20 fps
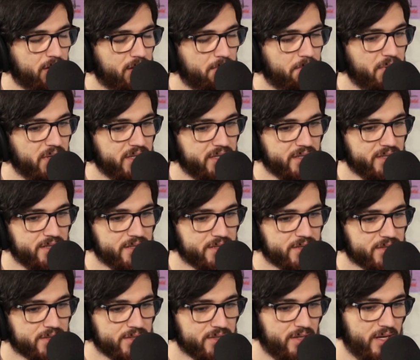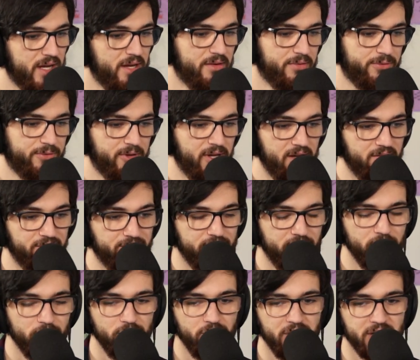Because if
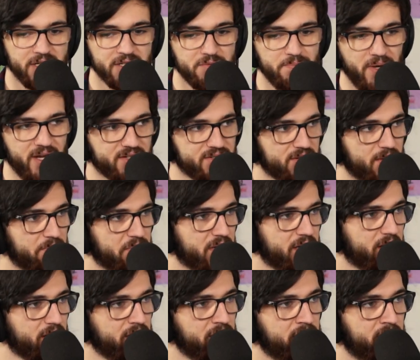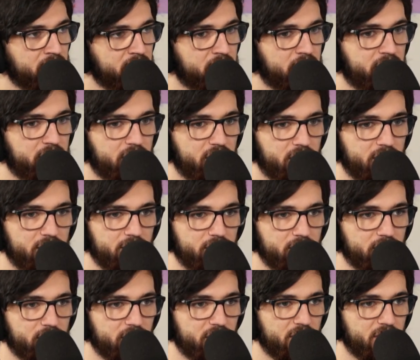you expect something
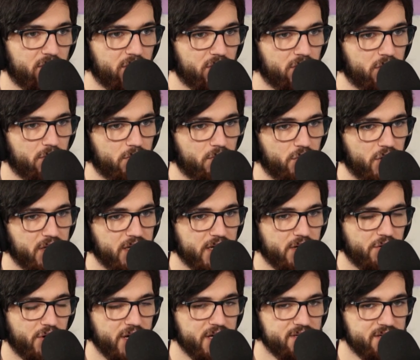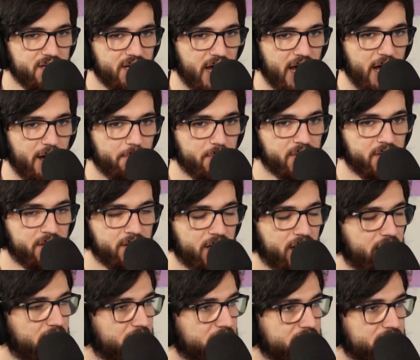really crazy to happen
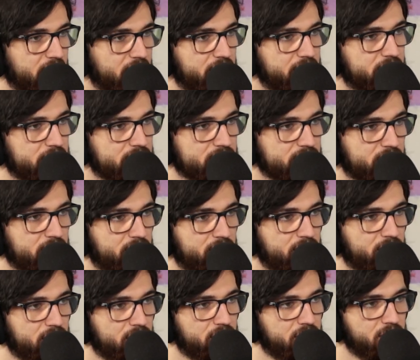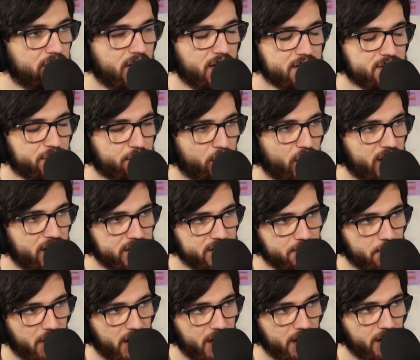and it does, you're not surprised
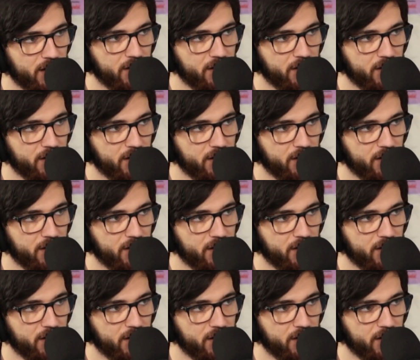by it.